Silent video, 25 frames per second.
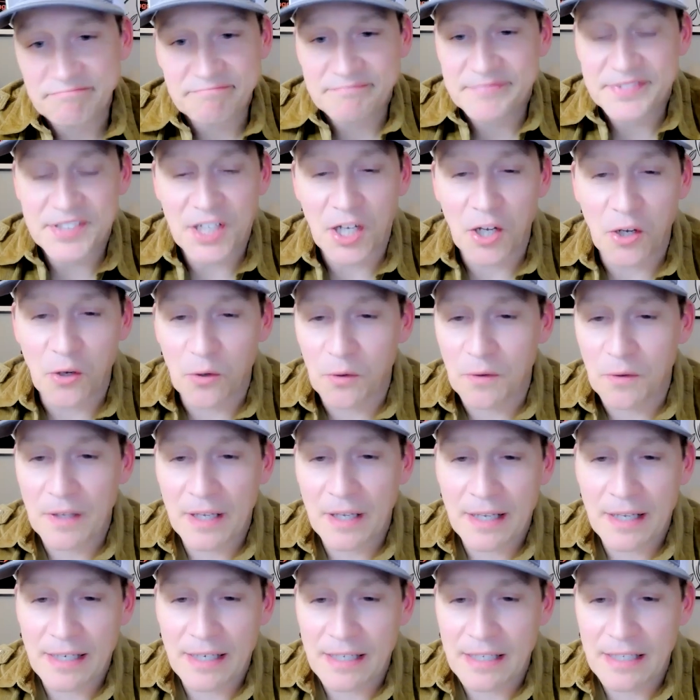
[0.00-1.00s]
So
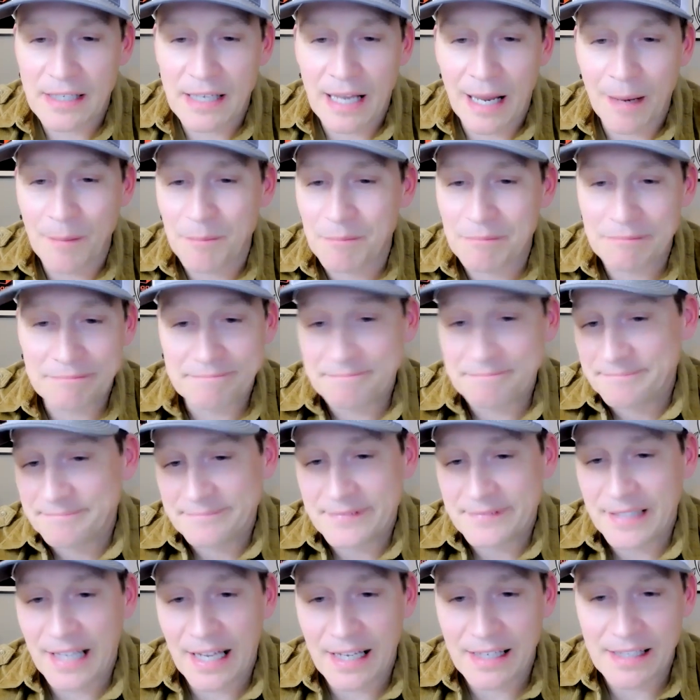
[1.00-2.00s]
I don't
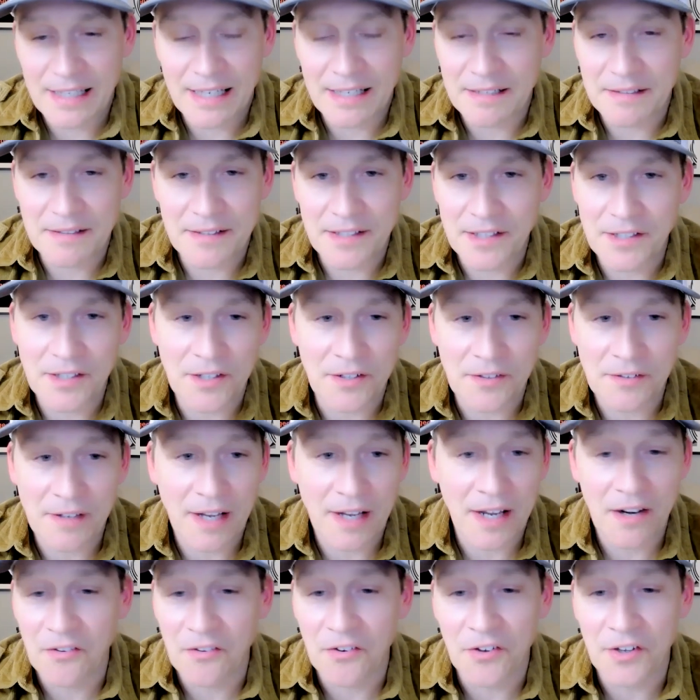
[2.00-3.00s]

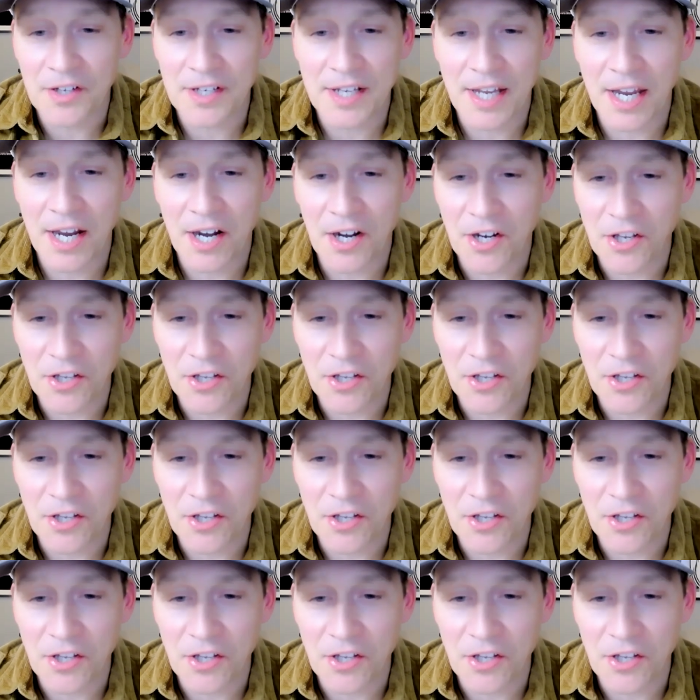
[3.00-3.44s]
really care.